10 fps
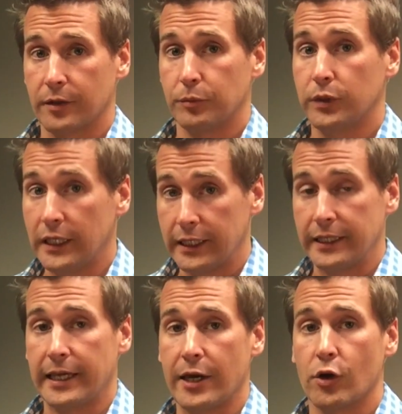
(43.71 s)
completely
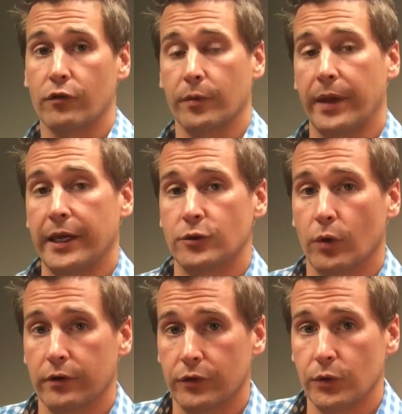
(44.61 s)
take over page
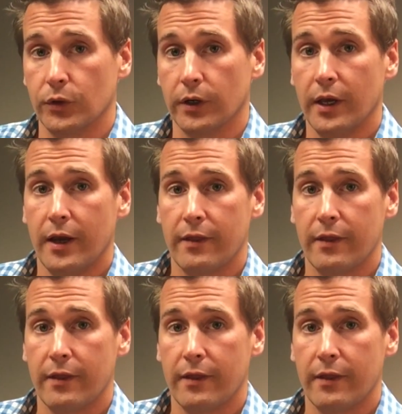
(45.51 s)
one of Google.